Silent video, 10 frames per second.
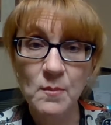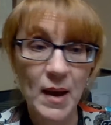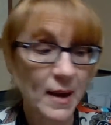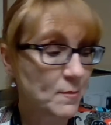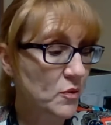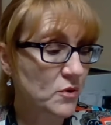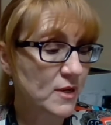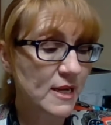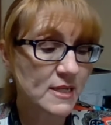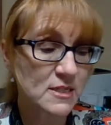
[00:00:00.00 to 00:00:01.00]
by
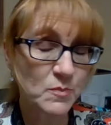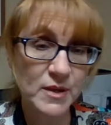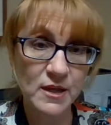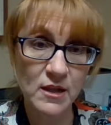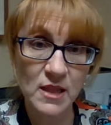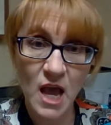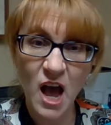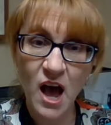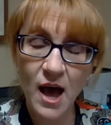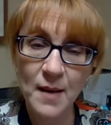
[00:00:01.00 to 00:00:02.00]
putting its bill
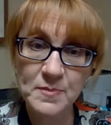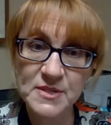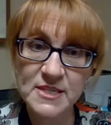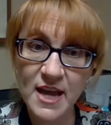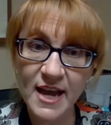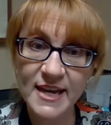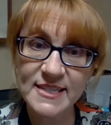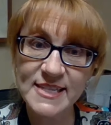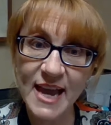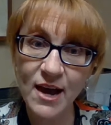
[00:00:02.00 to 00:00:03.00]

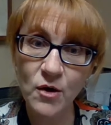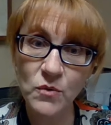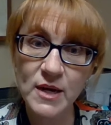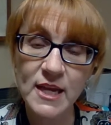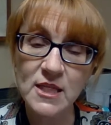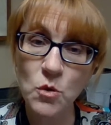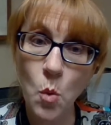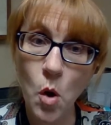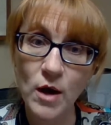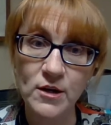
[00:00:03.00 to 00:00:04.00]
upside down in the
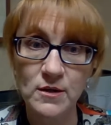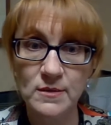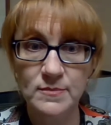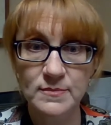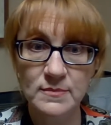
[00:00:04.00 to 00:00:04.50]
water?